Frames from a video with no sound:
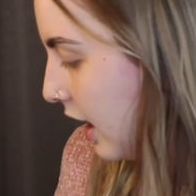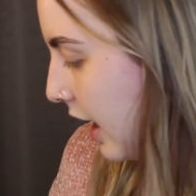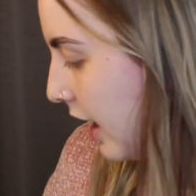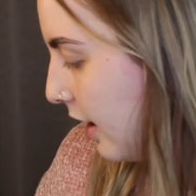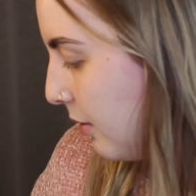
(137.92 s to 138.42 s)

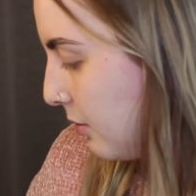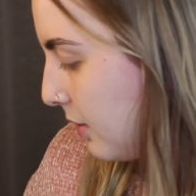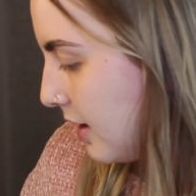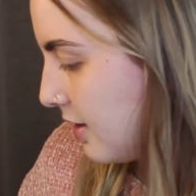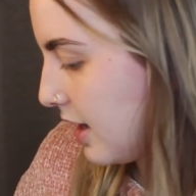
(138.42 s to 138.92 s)

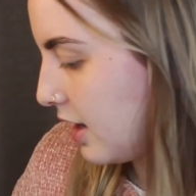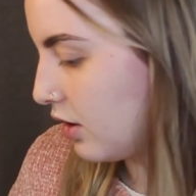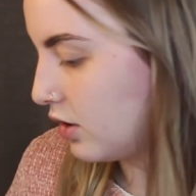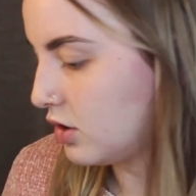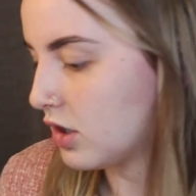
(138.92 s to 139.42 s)
And then
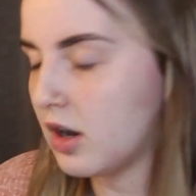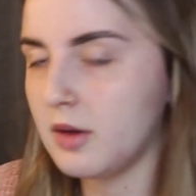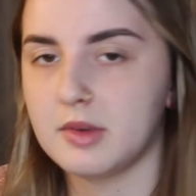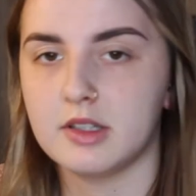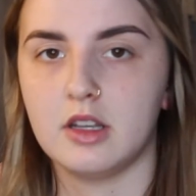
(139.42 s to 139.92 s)
on
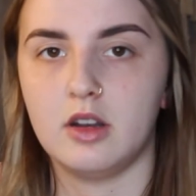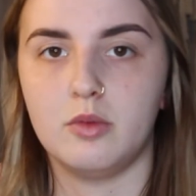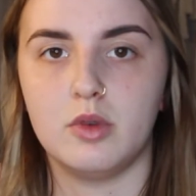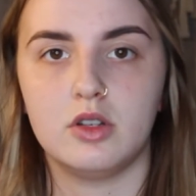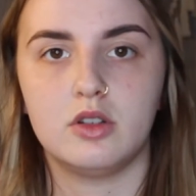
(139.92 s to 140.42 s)
top, because I
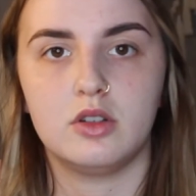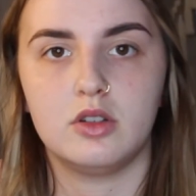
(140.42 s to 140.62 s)
don't want